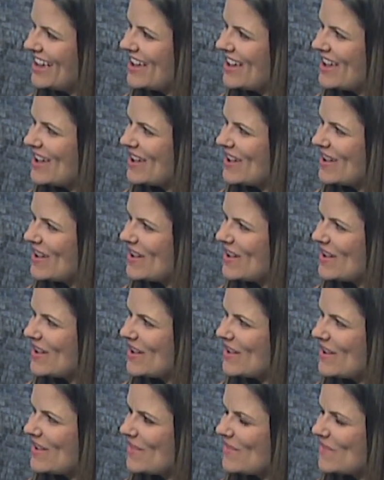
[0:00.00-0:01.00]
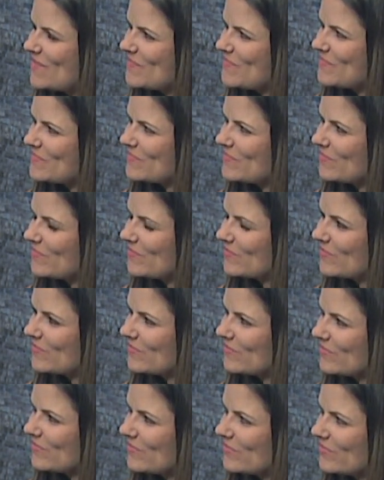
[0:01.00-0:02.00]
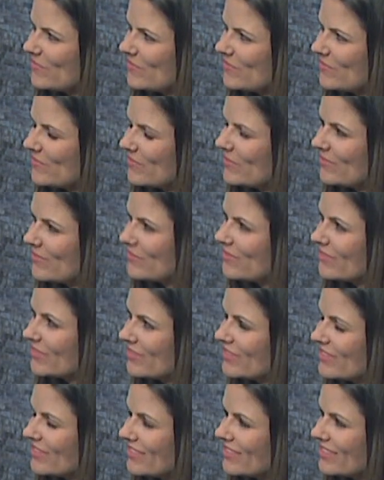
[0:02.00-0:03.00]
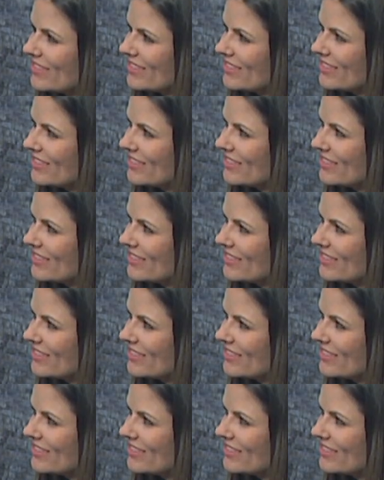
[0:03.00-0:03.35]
(silent)